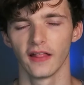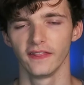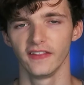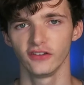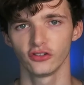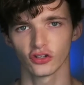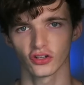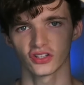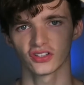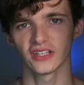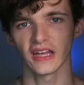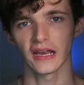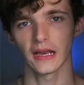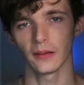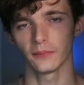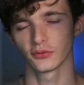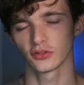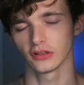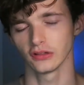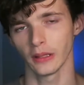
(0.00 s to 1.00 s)
These are the
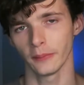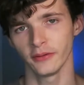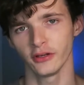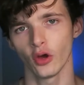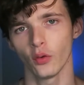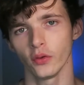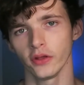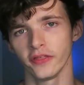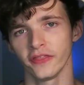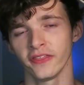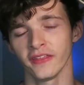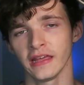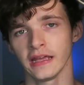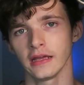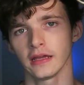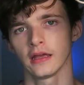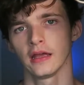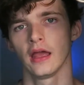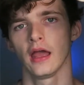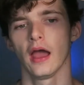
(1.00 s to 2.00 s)
setups. Let me know what you
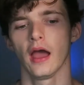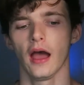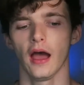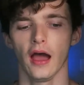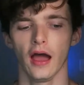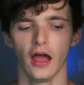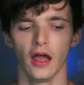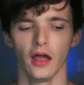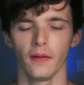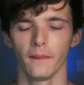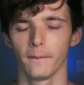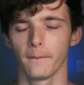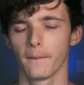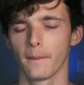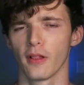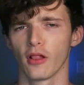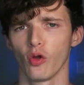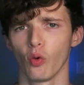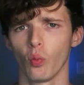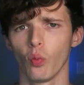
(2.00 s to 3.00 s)
think.
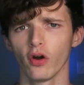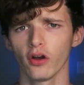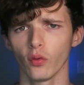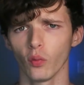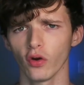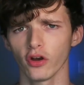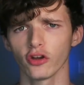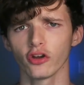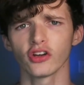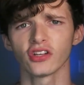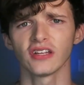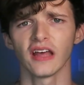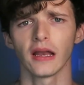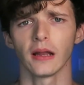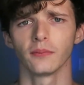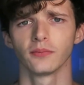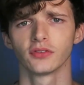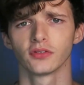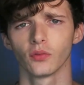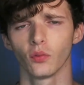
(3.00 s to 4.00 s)
What are your
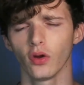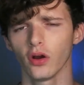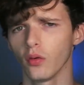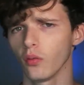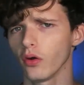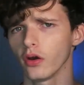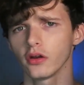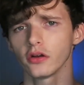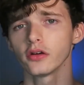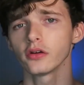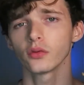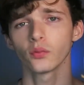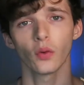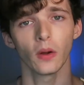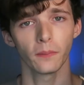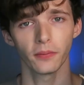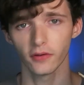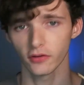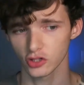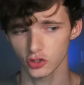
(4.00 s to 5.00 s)
setups? What are your
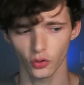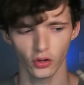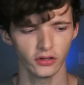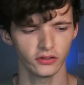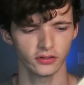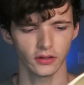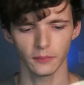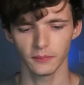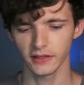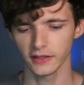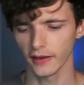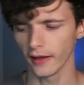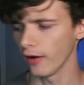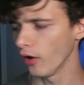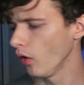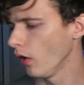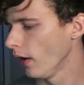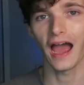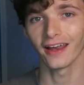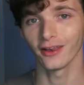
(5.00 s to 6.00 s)
weapon of choice? Let me
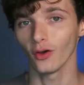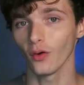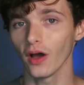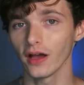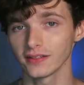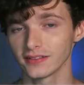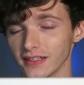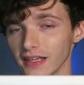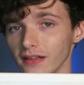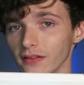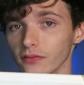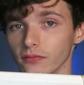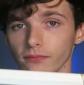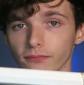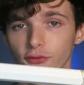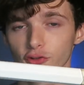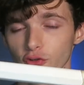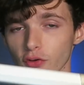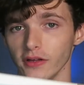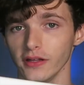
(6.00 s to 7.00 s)
know. I know I said
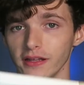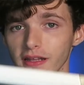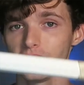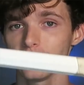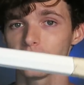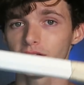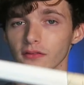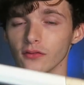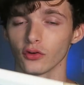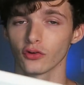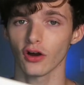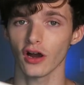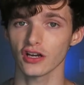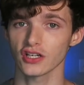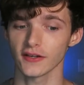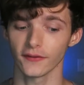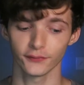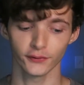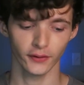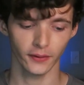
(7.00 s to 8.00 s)
Stringking lacrosse
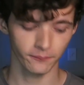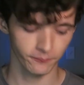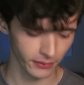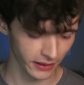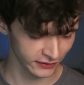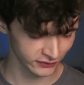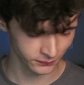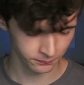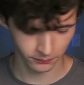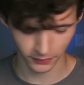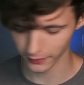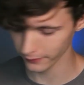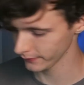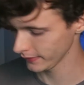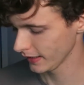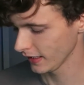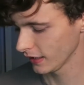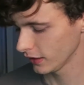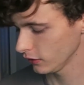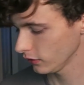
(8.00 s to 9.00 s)
shafts are the best,
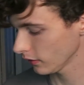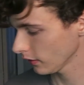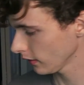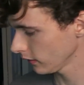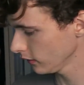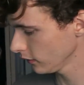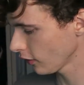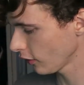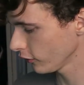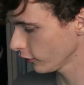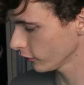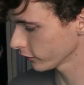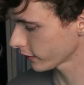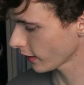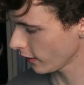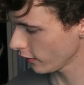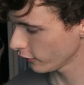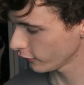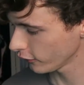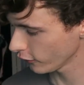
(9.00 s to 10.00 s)
but you know, you're
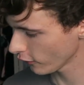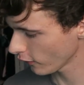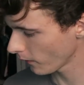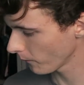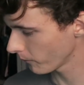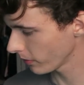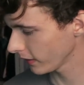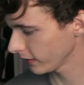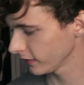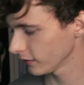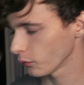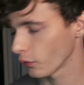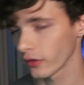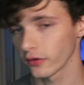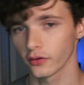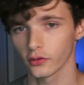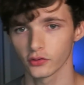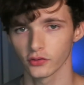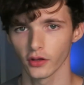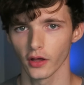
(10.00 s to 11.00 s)
entitled to your own opinion,
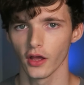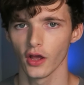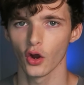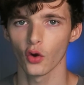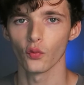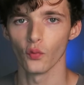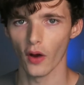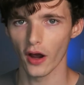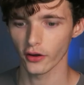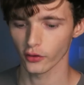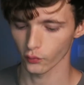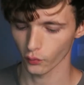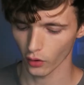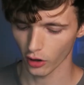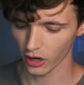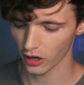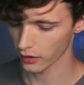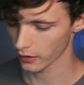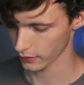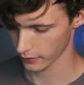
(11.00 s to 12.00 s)
whether it's right or
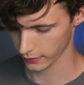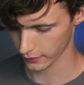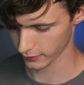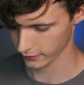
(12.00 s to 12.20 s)
wrong.